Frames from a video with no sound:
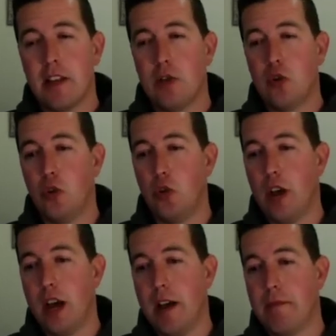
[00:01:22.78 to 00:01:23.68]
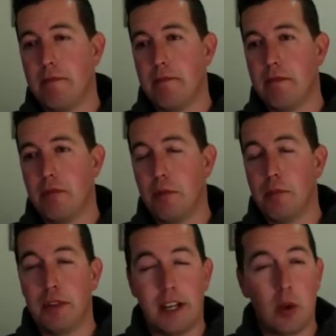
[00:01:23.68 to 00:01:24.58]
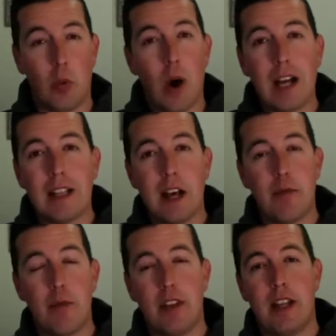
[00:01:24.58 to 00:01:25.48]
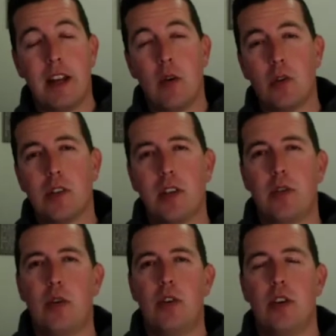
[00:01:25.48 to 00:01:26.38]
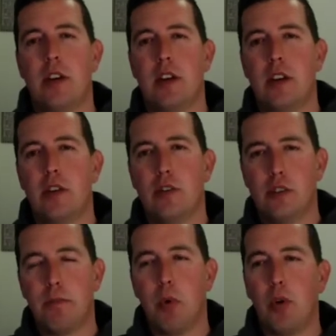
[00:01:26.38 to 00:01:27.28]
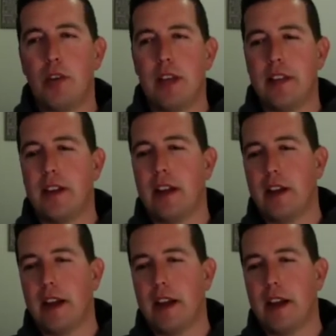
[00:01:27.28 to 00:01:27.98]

to protect the wildlife within, and also to support, I think,